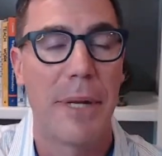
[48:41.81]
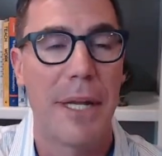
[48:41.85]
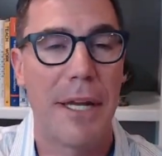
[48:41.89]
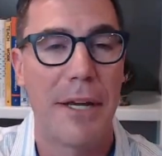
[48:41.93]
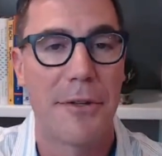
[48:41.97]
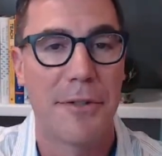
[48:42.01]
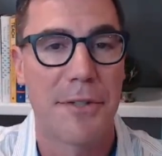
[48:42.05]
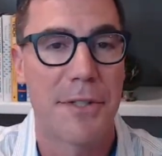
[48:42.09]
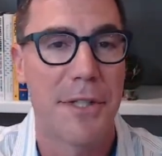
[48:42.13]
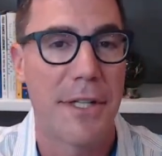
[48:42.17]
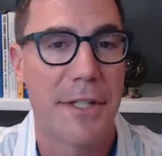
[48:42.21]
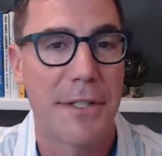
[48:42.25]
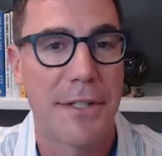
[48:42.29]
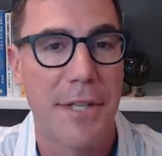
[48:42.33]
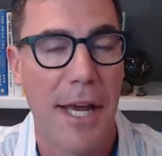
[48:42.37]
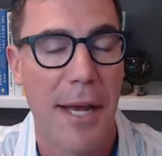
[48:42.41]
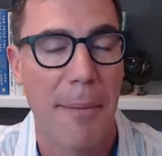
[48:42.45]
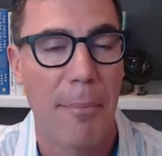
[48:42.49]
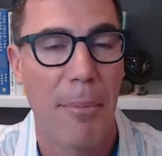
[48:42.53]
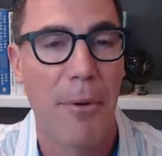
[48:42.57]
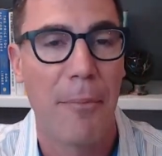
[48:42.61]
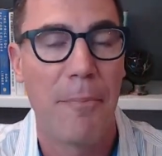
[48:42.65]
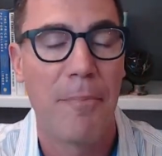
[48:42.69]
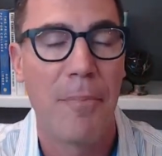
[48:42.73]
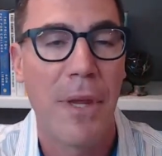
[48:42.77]
And here's the
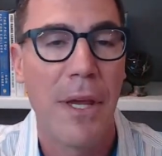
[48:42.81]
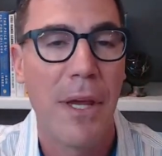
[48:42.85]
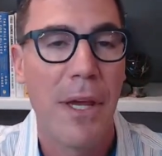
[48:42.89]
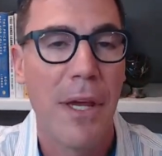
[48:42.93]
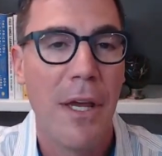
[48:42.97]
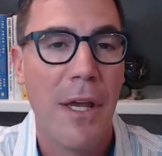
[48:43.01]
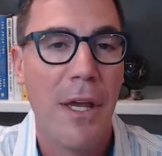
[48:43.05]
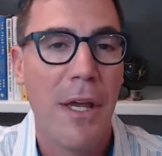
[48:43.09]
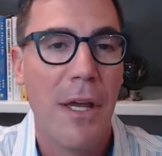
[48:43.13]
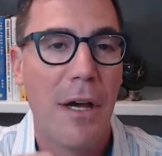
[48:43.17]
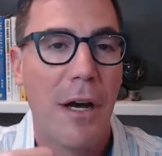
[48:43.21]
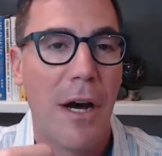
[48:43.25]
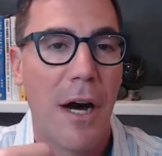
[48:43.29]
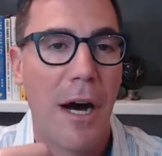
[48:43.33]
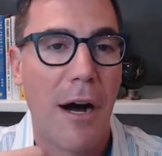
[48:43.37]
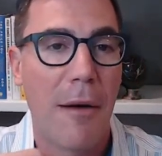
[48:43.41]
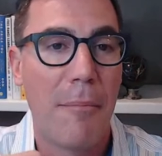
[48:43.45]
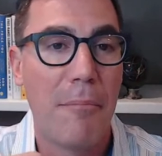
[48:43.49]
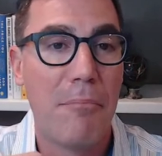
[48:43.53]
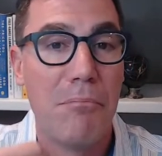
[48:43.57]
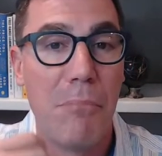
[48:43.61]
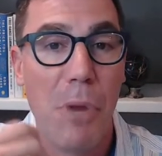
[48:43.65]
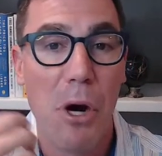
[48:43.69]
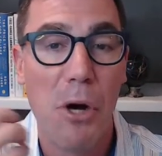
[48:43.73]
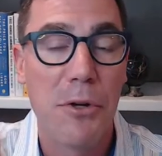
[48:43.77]
example
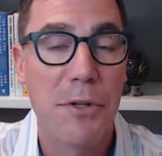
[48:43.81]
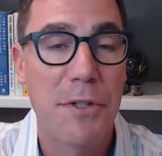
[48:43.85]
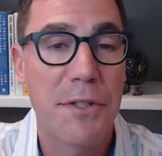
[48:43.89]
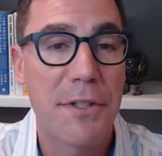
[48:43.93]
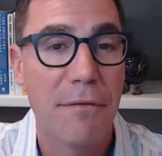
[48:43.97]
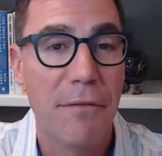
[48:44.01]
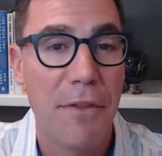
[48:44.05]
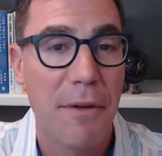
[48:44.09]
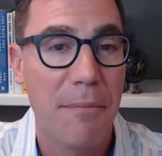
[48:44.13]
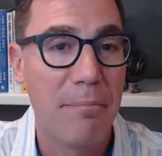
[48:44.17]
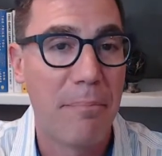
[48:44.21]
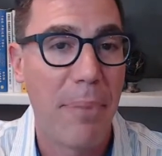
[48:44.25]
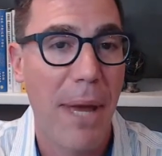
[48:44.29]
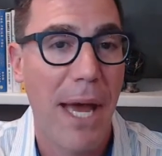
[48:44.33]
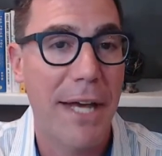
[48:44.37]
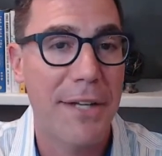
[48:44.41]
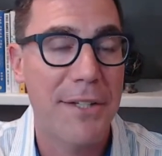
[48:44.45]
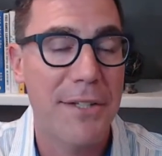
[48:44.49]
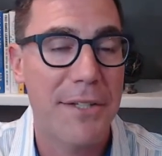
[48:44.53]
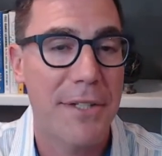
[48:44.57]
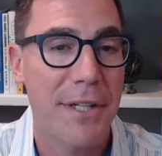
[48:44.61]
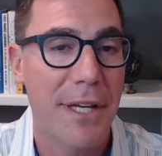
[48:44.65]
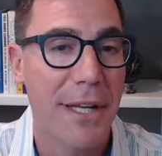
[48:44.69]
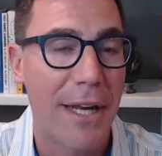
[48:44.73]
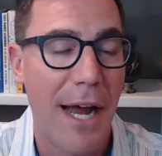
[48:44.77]
uh, most of the
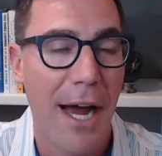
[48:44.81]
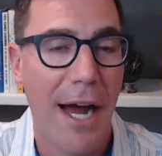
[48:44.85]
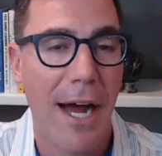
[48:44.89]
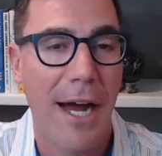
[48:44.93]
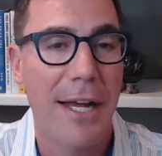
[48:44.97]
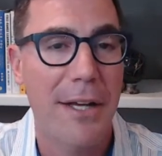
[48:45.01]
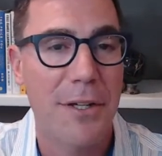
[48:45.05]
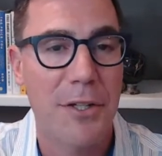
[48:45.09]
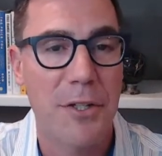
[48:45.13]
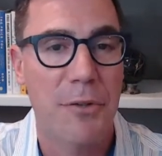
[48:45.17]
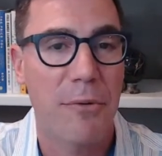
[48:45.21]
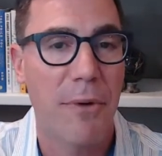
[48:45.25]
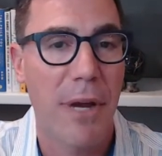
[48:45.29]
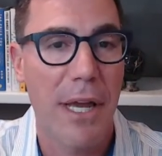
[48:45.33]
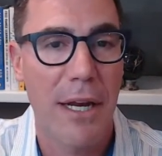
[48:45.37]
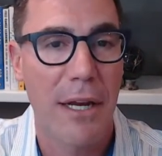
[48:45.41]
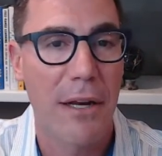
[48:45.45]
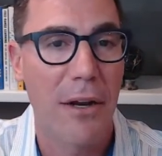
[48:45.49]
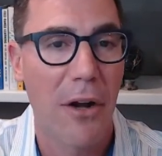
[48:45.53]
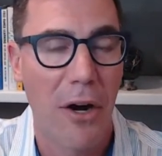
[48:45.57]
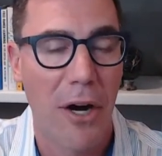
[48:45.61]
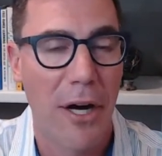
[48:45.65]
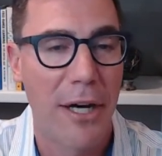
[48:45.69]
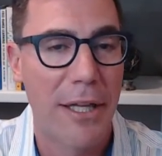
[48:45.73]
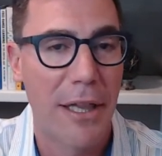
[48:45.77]
best and highest
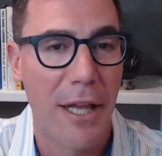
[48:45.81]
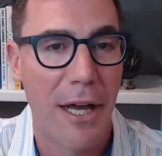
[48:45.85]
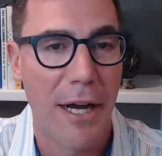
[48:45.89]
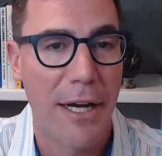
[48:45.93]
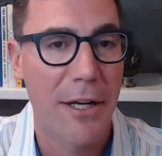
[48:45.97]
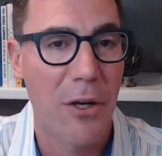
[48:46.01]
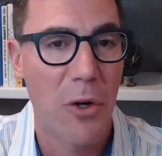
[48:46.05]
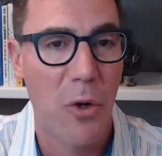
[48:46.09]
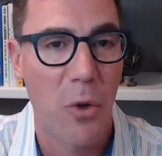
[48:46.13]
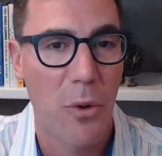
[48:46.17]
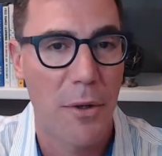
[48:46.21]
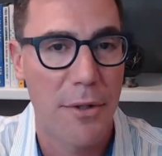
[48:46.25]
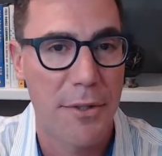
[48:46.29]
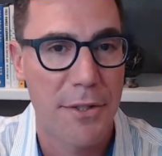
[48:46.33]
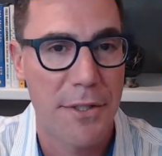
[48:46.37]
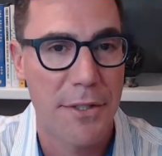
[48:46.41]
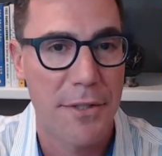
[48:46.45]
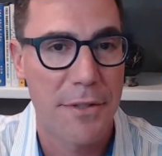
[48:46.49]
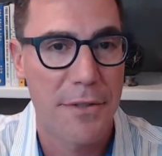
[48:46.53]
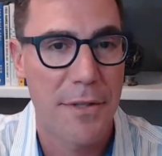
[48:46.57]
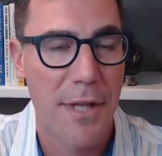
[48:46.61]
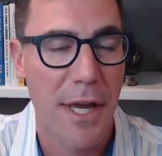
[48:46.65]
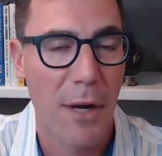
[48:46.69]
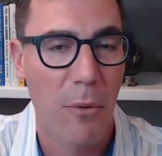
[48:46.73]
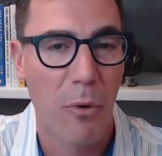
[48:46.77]
rated online
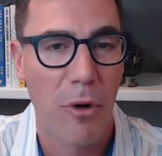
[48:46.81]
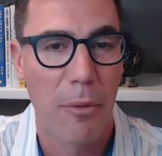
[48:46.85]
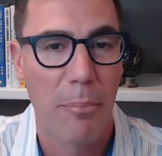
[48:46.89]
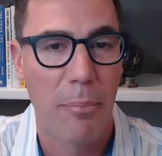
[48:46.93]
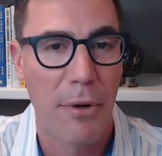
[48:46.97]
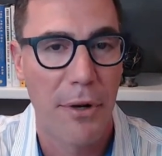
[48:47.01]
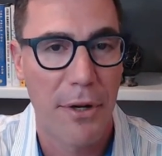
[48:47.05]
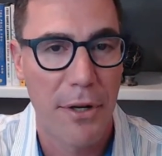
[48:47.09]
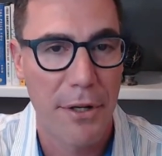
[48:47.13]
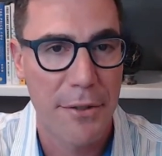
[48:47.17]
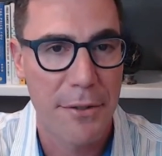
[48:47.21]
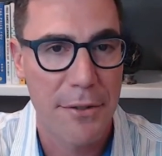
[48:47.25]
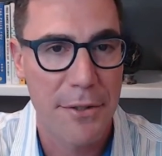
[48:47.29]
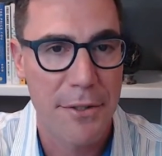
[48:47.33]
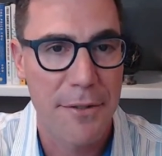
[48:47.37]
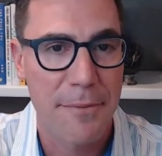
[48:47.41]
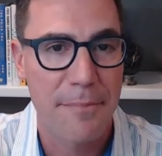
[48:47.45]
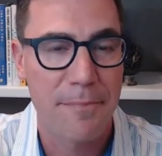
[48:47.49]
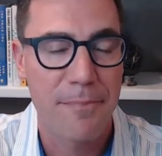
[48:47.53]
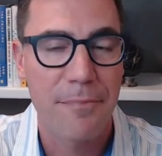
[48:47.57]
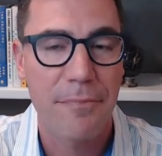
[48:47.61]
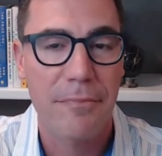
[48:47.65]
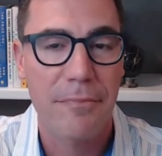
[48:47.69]
courses that were produced.